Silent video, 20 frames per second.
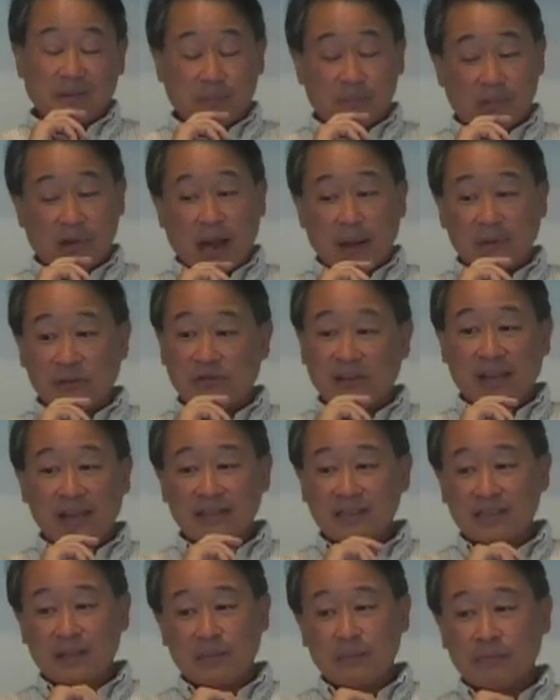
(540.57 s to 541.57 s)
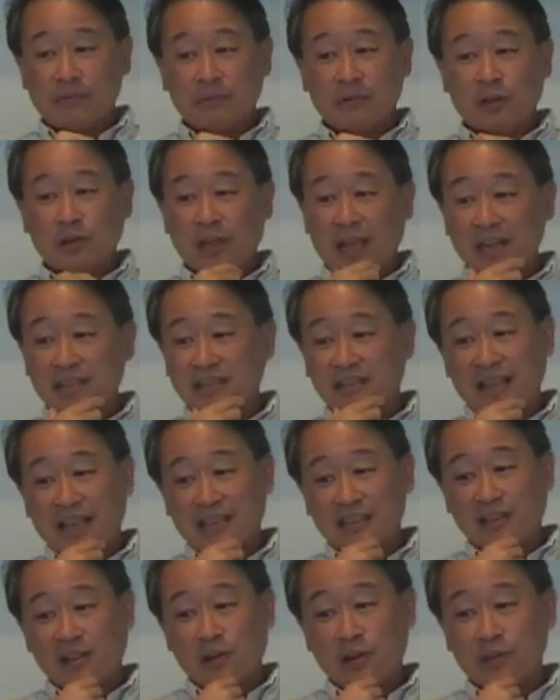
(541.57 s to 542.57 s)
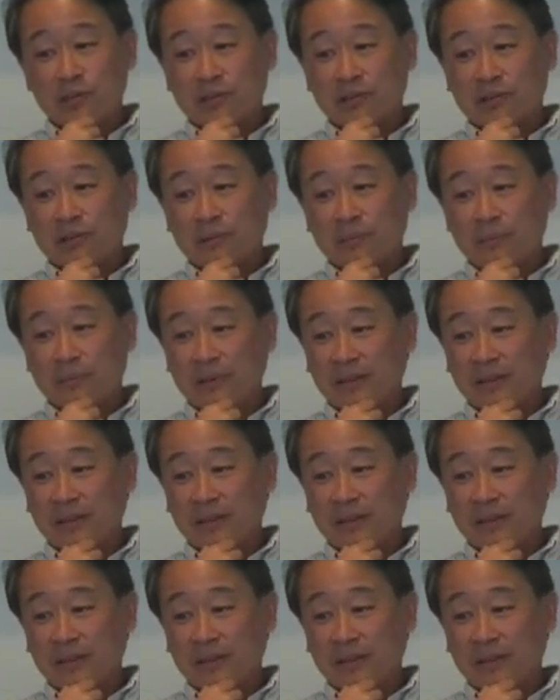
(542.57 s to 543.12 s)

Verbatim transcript: perhaps find some location that's closer,